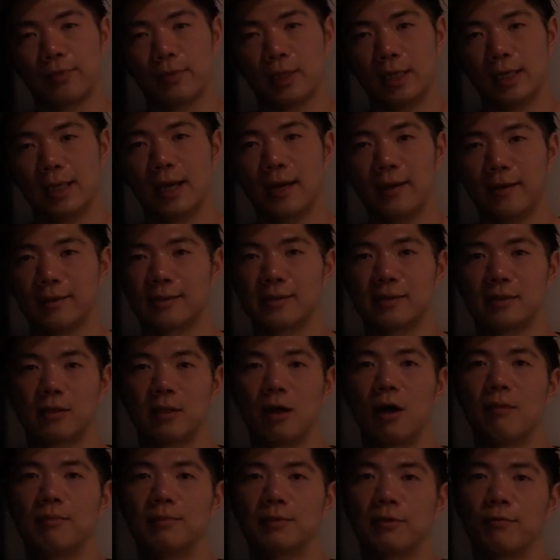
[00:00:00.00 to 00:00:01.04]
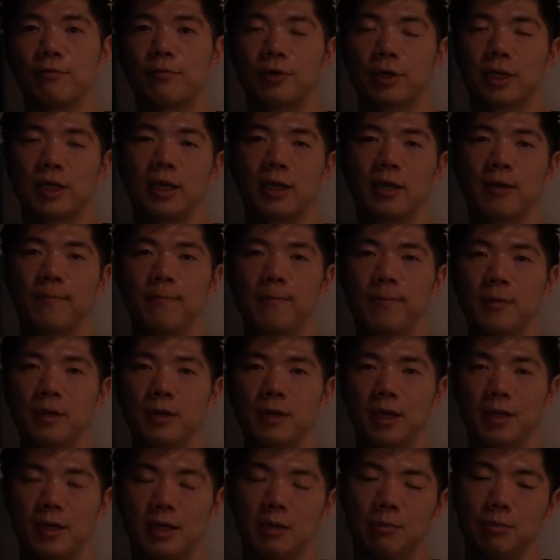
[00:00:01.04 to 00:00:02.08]
It kind of stopped working.
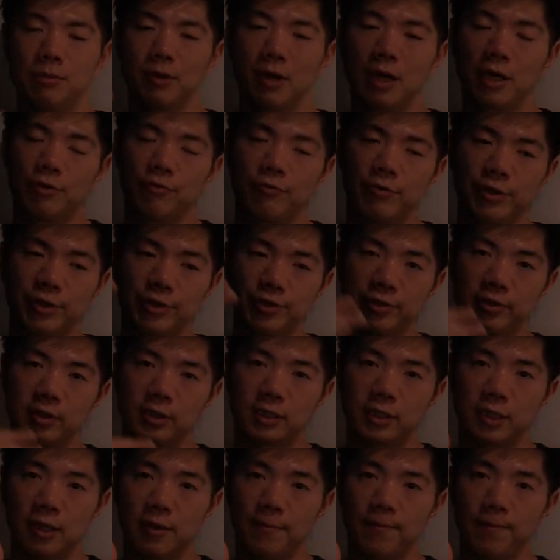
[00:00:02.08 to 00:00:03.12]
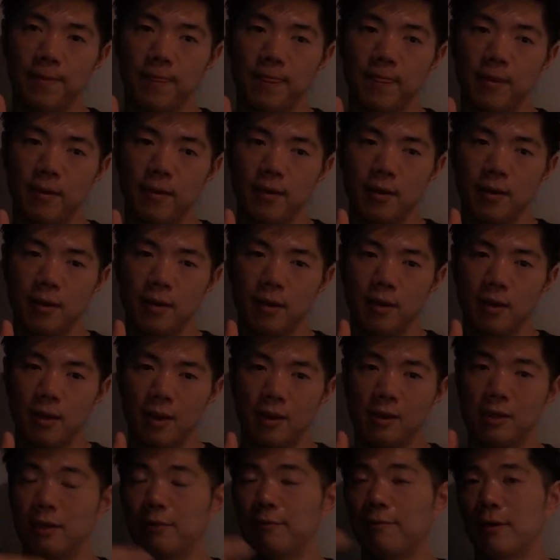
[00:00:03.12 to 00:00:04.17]
Like even I reduced that,
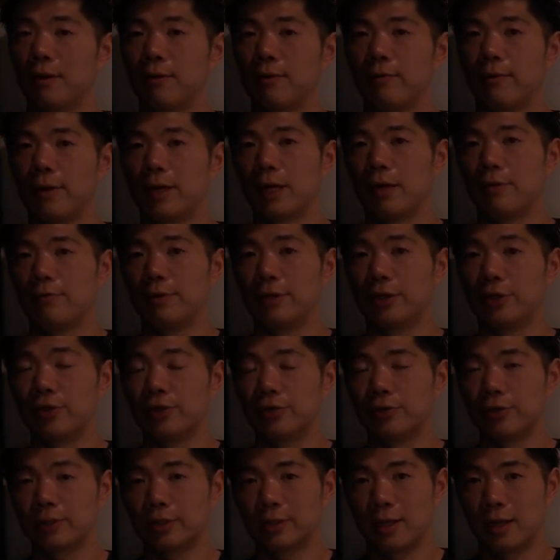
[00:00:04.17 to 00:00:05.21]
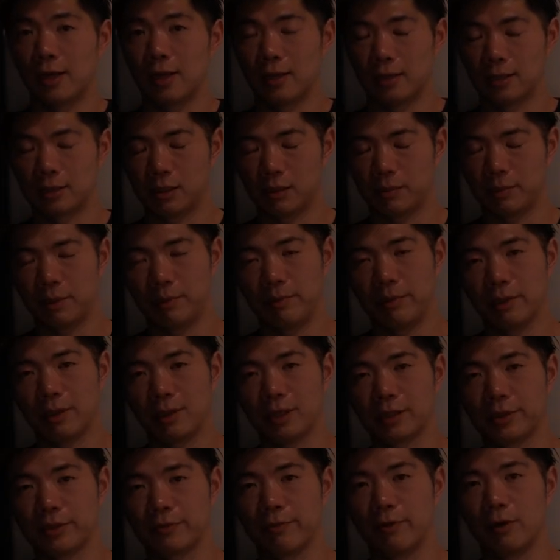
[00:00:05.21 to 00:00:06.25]
and if when I reduced the sleeping
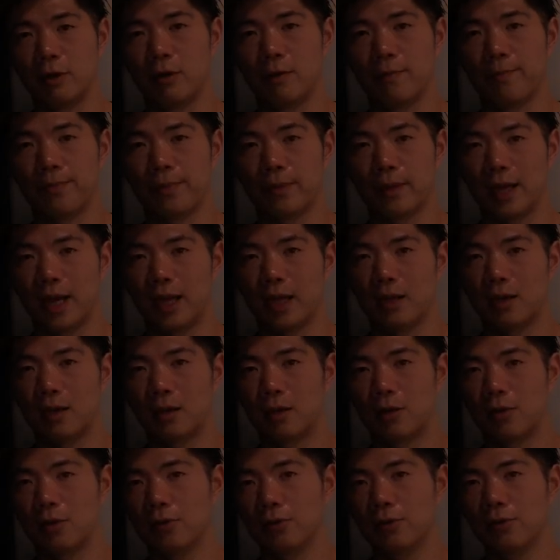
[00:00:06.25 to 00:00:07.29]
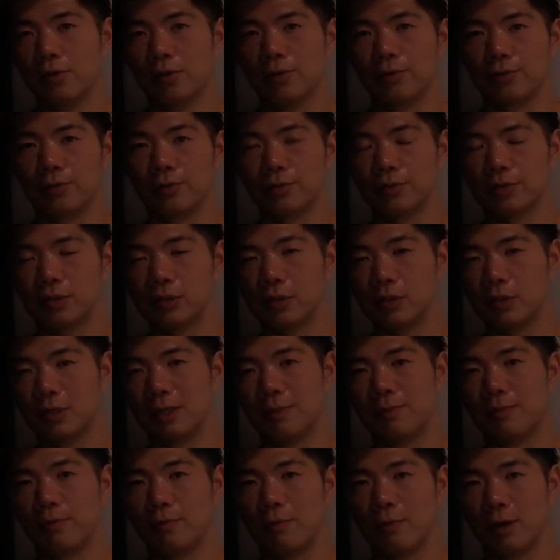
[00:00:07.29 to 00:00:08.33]
pill as well, I couldn't
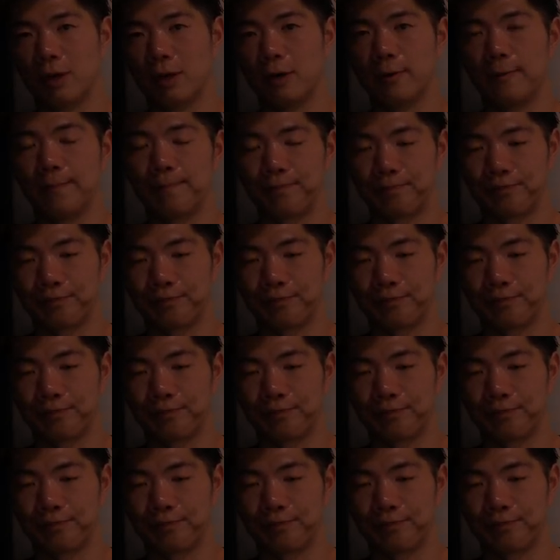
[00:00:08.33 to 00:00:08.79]
sleep well.